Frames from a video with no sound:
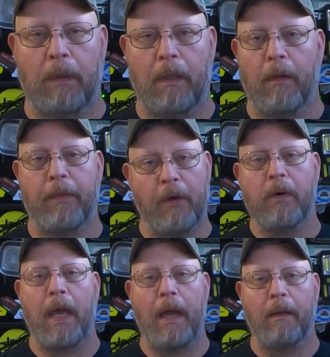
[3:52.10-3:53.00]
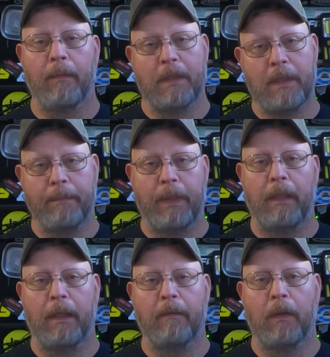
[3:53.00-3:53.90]
And the third item that's
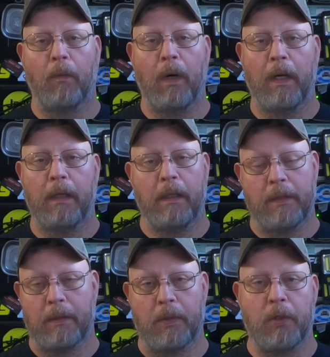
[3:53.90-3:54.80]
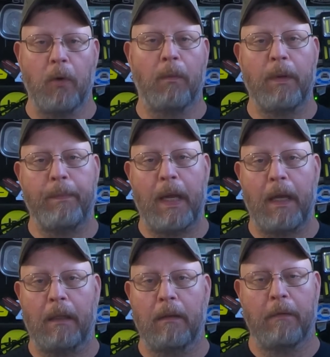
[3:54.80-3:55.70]
being given away is an assortment
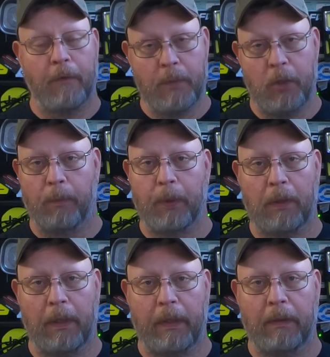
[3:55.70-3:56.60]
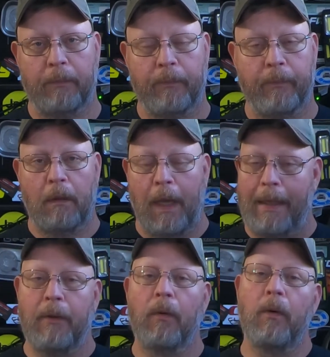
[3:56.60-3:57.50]
pack from Super Clean. I
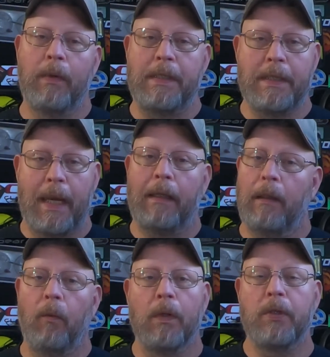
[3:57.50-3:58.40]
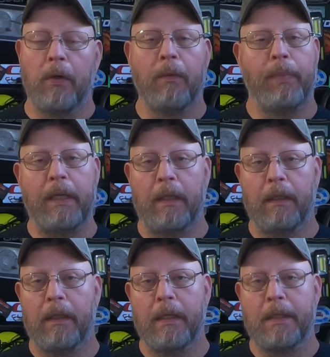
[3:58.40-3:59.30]
don't know exactly what's going to be
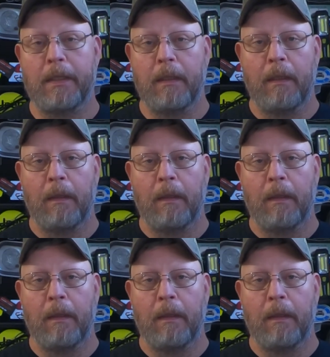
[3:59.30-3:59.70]
in this,